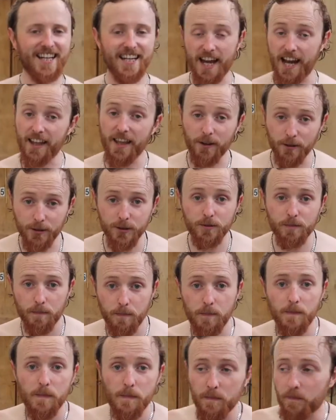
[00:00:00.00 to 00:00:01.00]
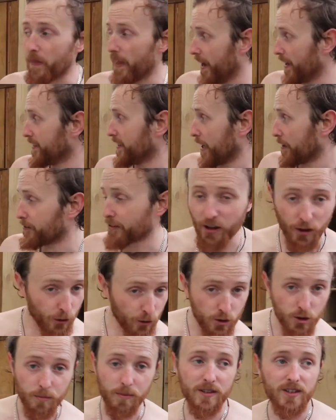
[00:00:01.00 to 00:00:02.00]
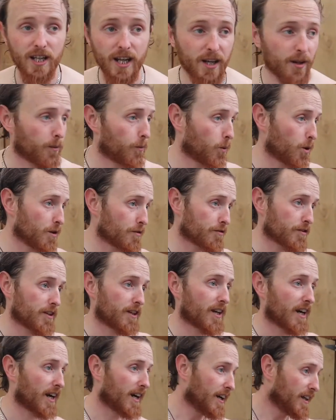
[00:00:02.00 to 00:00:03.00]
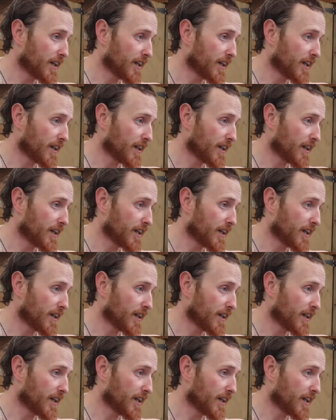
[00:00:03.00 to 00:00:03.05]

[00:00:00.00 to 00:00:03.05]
Yeah, that was definitely 100% worth it.